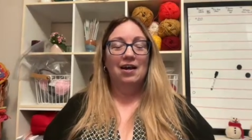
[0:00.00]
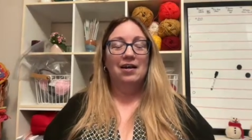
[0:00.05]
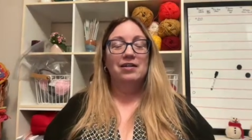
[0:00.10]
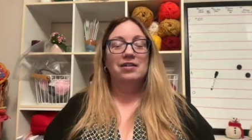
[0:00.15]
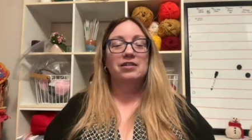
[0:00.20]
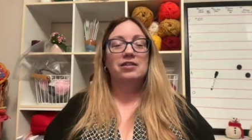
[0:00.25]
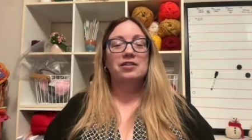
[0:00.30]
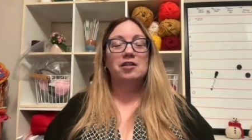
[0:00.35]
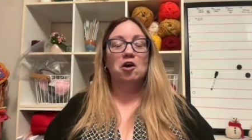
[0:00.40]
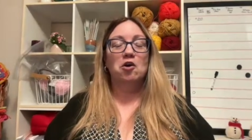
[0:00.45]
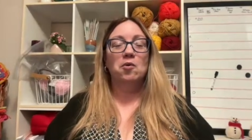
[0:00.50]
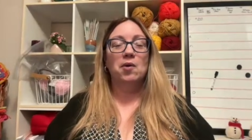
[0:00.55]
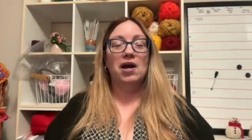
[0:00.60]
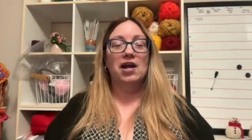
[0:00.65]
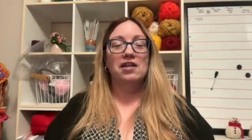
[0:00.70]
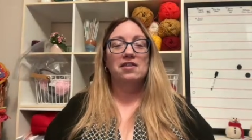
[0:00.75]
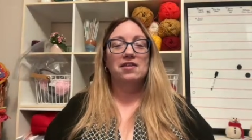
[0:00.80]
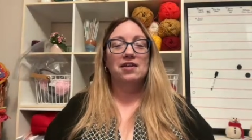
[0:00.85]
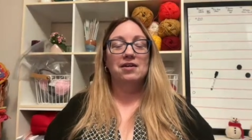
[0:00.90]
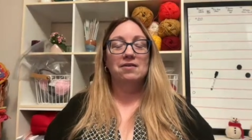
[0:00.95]
So,
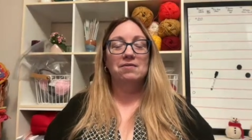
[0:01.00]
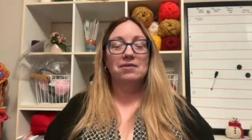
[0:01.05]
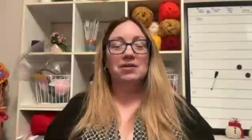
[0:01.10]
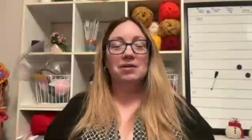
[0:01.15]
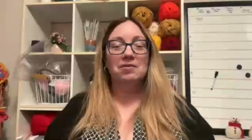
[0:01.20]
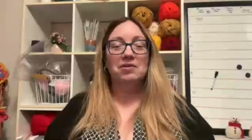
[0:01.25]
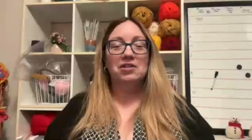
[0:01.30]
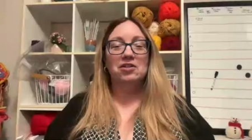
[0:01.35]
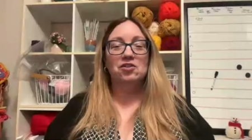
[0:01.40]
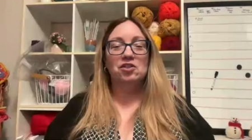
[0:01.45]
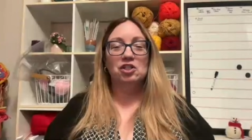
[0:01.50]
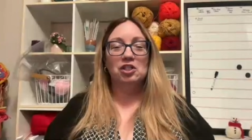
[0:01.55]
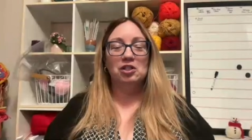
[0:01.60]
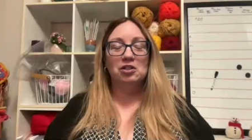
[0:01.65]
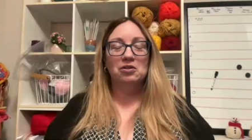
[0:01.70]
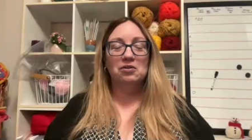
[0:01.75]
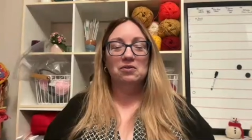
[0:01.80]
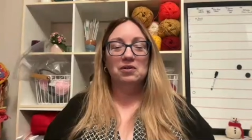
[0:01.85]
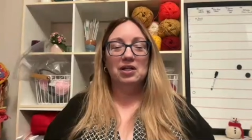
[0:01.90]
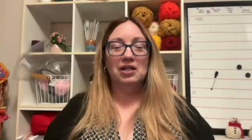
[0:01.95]
I think what I'm gonna
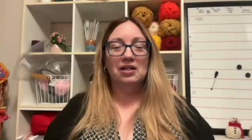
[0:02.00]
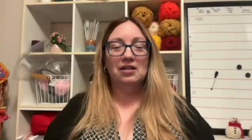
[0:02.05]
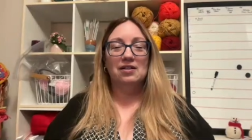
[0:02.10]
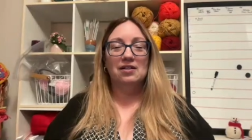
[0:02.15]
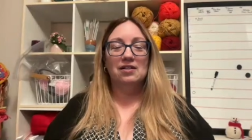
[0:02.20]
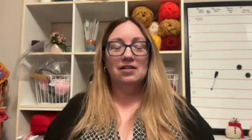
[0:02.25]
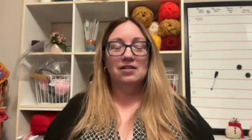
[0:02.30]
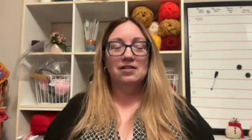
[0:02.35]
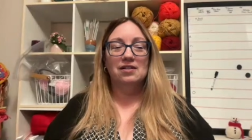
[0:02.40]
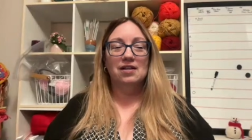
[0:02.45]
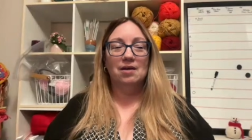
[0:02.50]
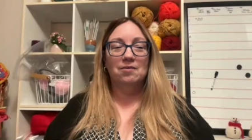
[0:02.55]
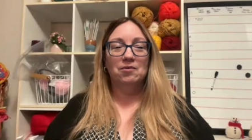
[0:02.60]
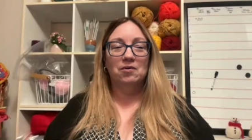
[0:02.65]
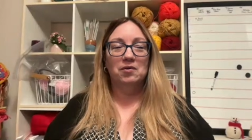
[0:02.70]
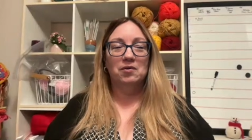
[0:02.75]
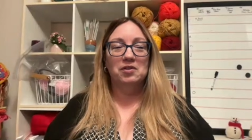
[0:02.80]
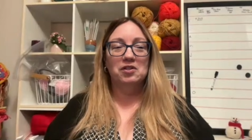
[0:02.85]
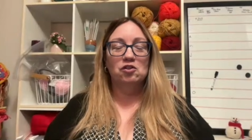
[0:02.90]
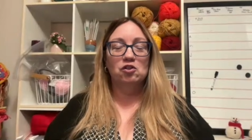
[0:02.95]
do is I'm
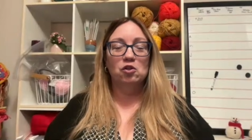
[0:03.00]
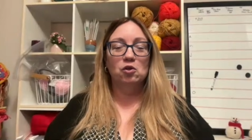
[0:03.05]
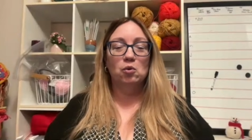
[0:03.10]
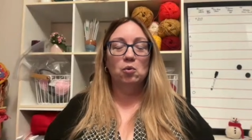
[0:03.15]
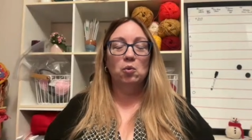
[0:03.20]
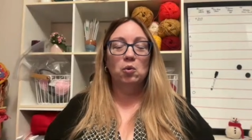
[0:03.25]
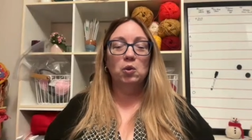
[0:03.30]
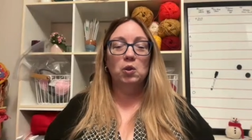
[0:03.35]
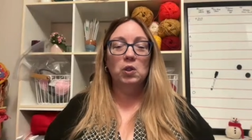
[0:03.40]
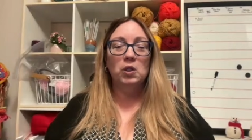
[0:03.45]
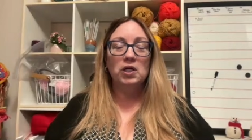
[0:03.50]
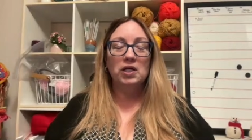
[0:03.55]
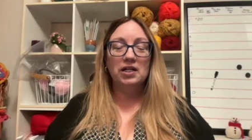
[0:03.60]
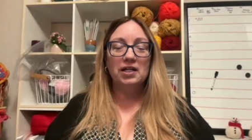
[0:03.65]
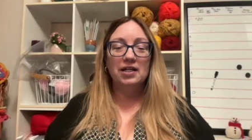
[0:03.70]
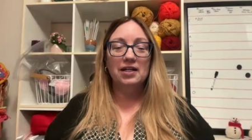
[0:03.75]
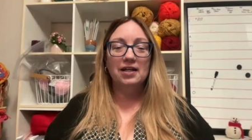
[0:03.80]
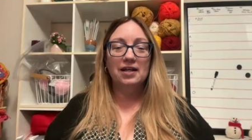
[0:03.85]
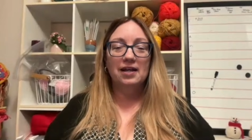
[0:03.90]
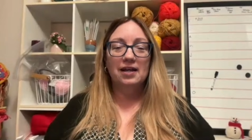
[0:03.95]
going to look
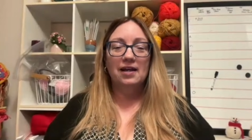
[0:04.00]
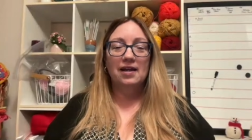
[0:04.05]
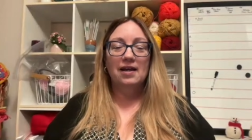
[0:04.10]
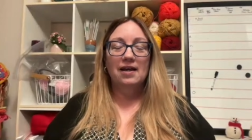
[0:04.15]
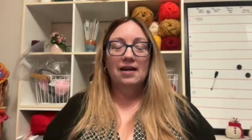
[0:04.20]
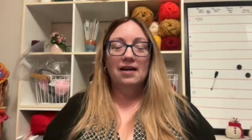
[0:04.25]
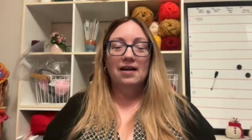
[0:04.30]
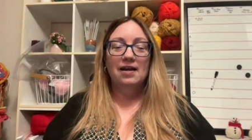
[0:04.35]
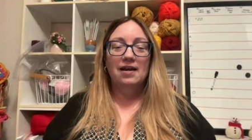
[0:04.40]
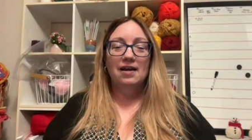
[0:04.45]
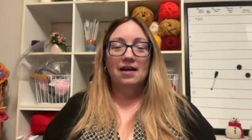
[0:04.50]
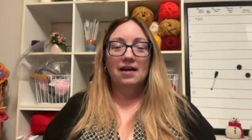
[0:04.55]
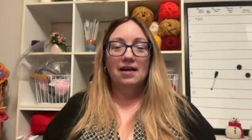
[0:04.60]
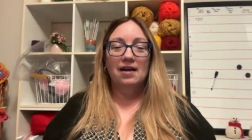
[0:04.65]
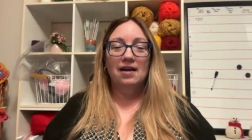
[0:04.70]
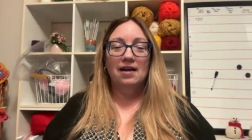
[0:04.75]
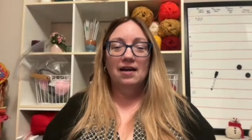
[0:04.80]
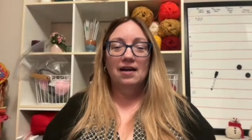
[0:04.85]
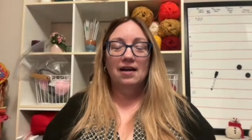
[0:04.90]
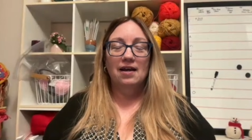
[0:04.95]

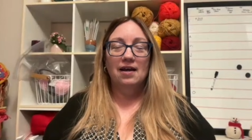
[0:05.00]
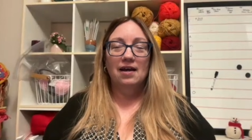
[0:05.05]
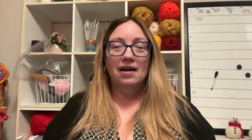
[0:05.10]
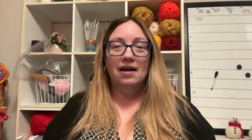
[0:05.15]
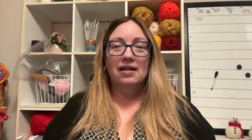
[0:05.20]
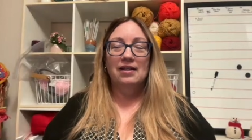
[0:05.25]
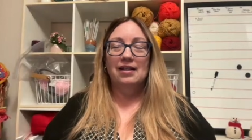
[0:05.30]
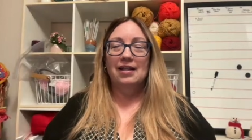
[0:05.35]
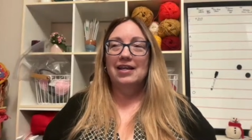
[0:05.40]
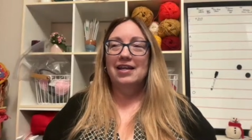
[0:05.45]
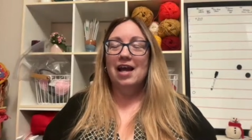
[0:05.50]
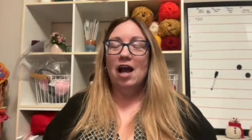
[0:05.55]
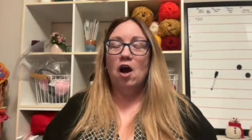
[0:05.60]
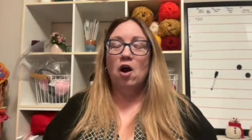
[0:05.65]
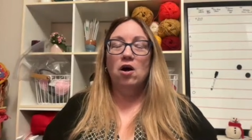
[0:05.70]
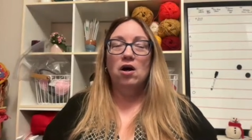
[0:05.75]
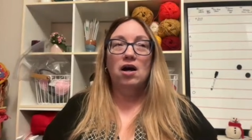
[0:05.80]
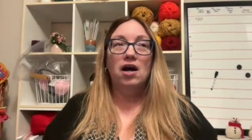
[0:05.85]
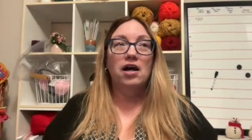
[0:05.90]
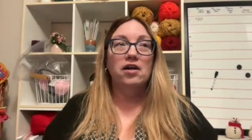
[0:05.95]
at, like,
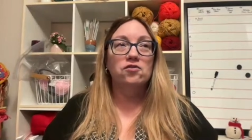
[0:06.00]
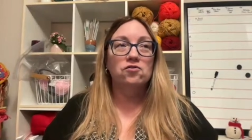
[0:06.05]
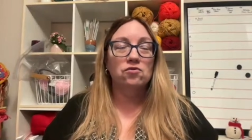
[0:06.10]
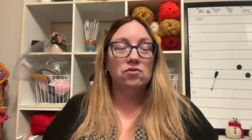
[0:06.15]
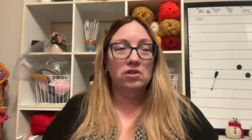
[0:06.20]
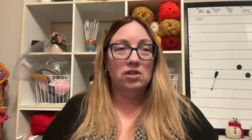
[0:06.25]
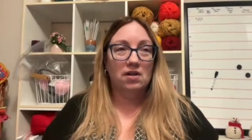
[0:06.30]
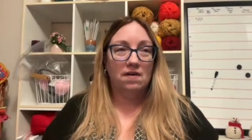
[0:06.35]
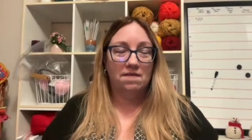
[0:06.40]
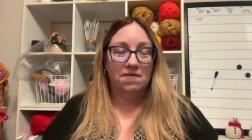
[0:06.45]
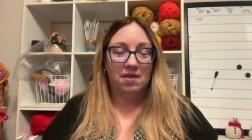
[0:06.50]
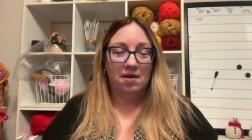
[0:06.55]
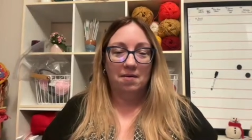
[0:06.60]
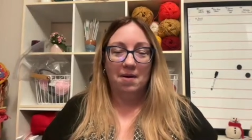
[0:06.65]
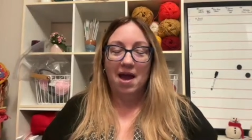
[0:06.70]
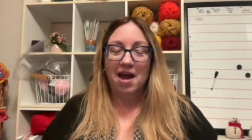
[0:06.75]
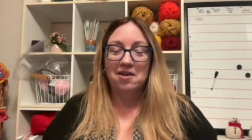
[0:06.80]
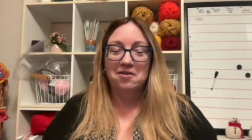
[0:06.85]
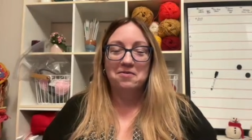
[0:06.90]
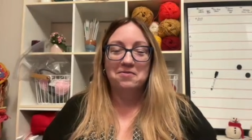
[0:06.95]
100 of them.
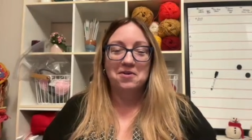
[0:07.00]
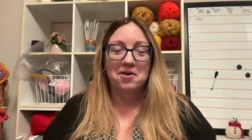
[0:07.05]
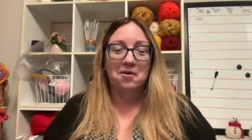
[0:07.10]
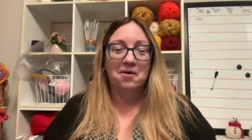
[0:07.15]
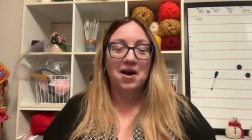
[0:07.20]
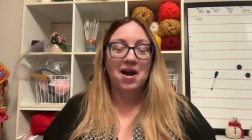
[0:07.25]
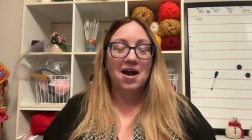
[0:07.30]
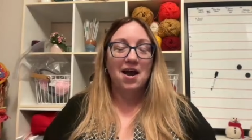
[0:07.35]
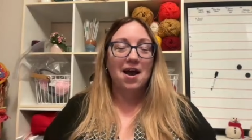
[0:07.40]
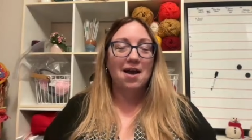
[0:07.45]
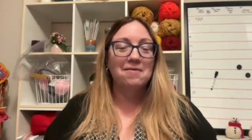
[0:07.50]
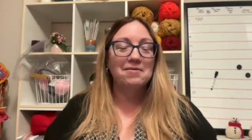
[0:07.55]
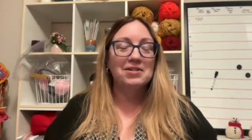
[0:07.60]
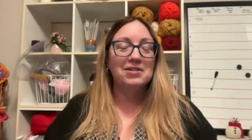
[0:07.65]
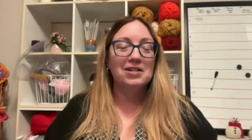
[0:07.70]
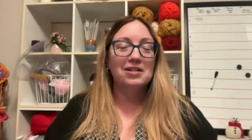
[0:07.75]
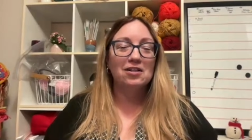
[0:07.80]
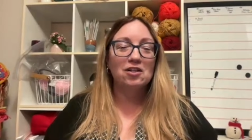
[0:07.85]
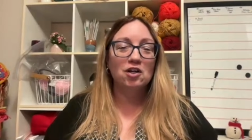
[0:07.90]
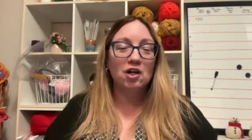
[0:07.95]
I don't know. I'm
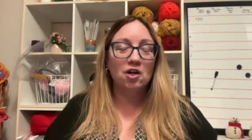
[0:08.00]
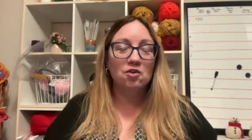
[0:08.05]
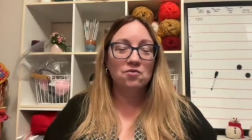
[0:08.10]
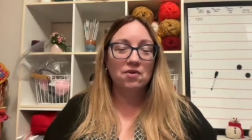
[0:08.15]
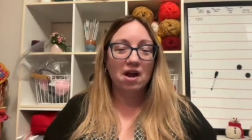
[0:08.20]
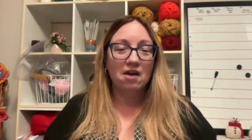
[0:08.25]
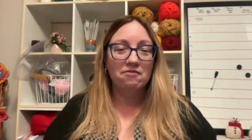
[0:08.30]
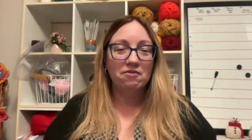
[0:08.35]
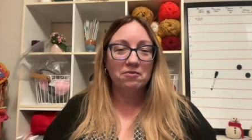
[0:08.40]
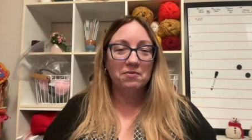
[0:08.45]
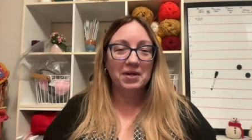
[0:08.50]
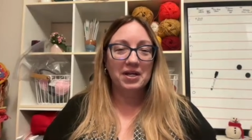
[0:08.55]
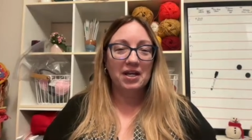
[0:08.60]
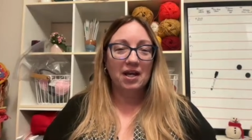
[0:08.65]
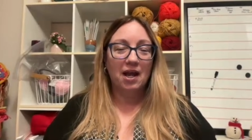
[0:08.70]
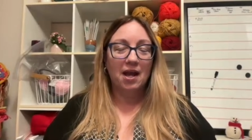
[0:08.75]
gonna look on Ravelry.